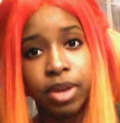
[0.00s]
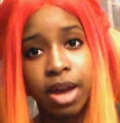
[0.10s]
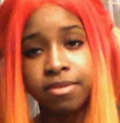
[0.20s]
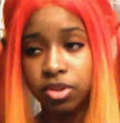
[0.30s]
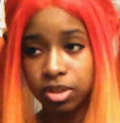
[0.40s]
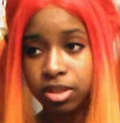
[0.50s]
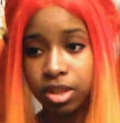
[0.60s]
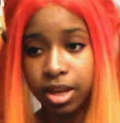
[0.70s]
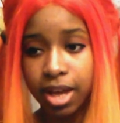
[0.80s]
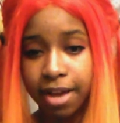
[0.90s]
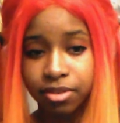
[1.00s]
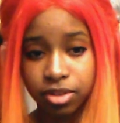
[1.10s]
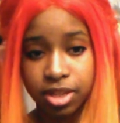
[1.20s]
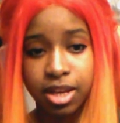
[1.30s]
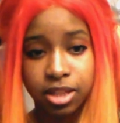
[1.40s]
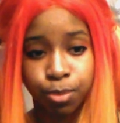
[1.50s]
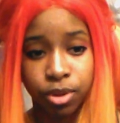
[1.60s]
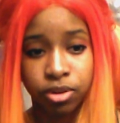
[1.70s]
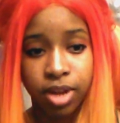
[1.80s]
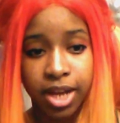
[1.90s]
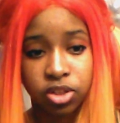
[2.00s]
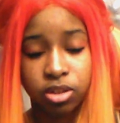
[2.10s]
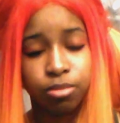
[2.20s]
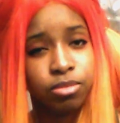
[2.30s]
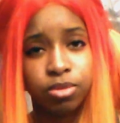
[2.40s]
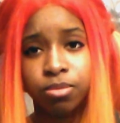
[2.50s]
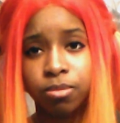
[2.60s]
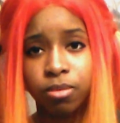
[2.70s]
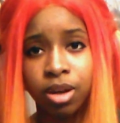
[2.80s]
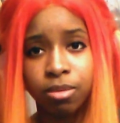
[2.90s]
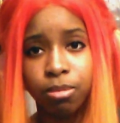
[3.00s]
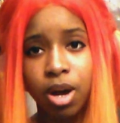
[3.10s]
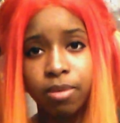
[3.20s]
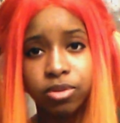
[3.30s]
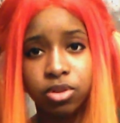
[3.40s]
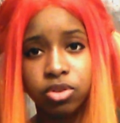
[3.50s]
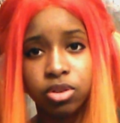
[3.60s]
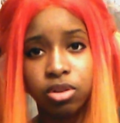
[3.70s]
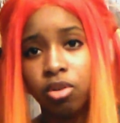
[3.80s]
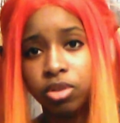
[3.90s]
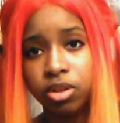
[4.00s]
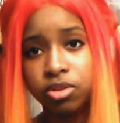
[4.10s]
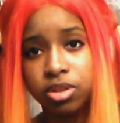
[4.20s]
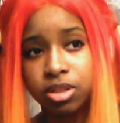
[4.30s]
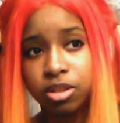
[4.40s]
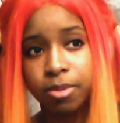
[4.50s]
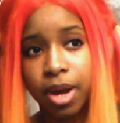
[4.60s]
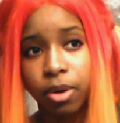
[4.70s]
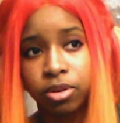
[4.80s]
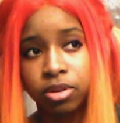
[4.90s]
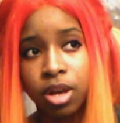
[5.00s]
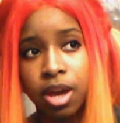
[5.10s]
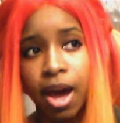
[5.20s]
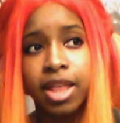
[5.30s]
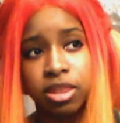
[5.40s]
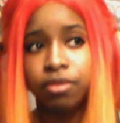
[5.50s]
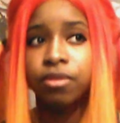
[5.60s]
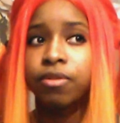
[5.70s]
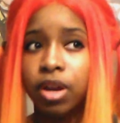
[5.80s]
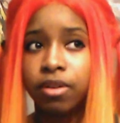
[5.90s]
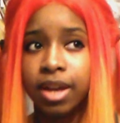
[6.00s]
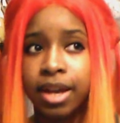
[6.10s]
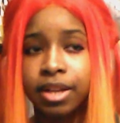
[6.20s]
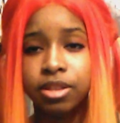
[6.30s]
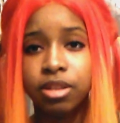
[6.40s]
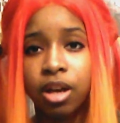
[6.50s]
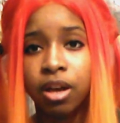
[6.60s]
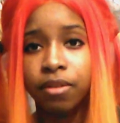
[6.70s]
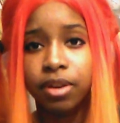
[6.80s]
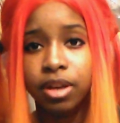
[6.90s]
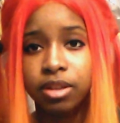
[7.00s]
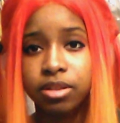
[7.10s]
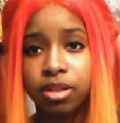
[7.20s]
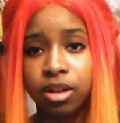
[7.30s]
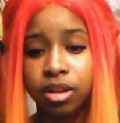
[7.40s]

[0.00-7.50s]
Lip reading: After seeing his brother in action, Mob usually only uses his powers at the very end of his